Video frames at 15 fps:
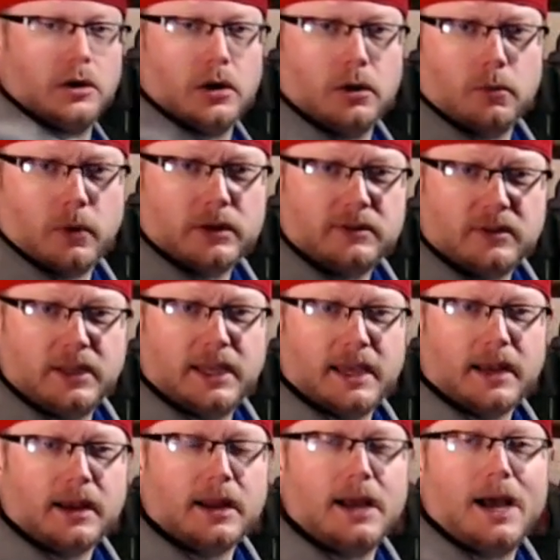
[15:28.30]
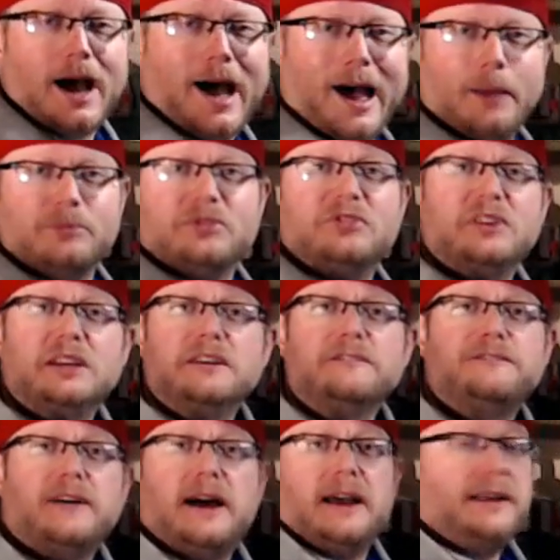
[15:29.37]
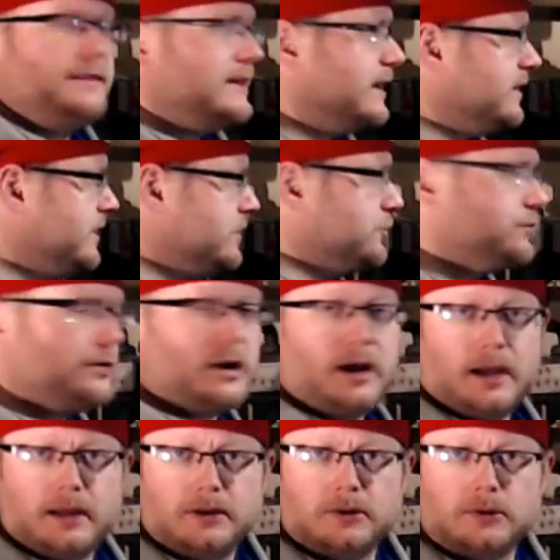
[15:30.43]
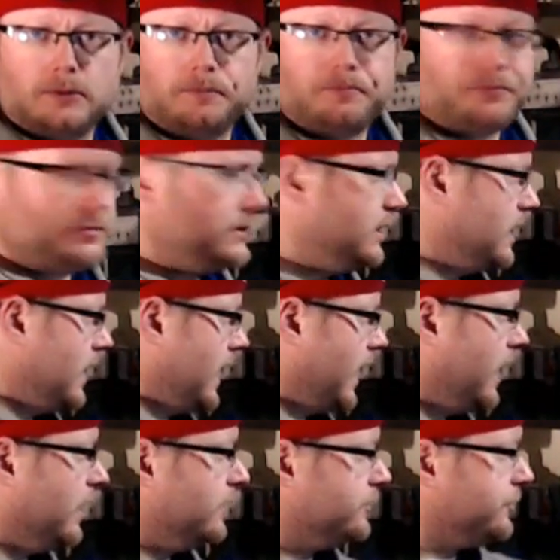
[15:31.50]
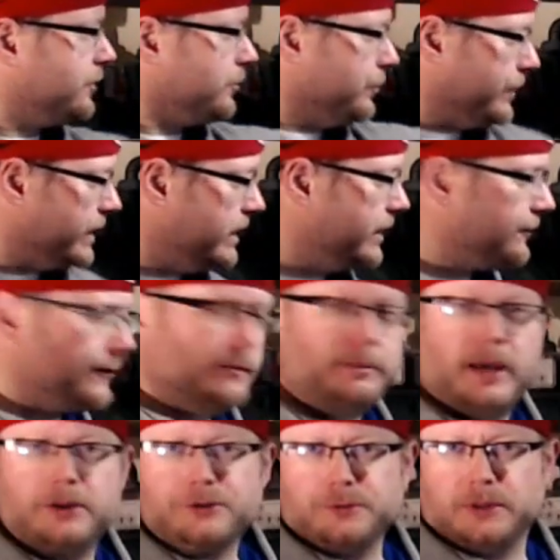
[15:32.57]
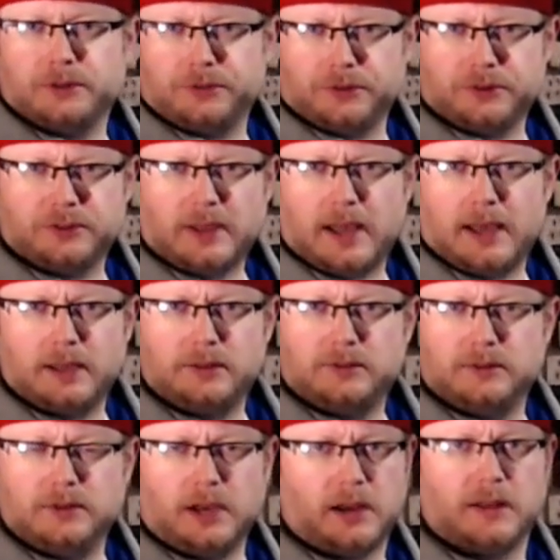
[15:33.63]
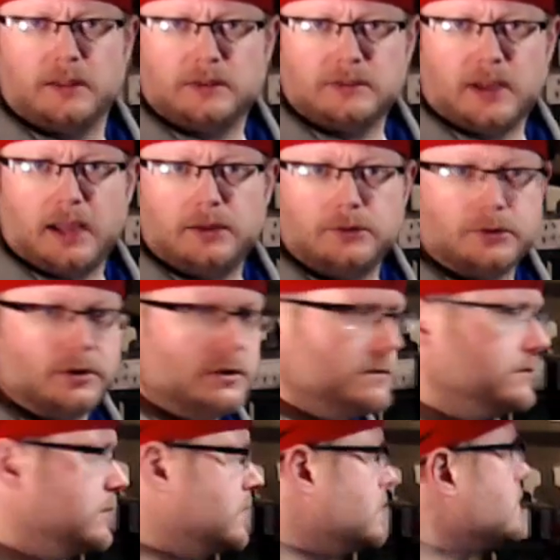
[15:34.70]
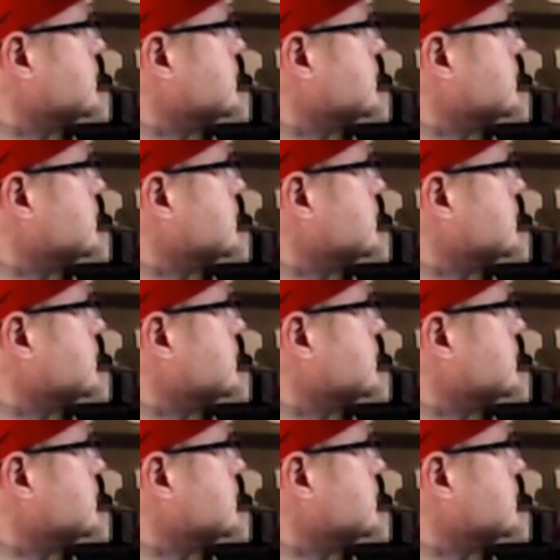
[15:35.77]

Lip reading: Once again, I'm signifying that this triangle has 3 different measurements for sides. None of the sides are congruent.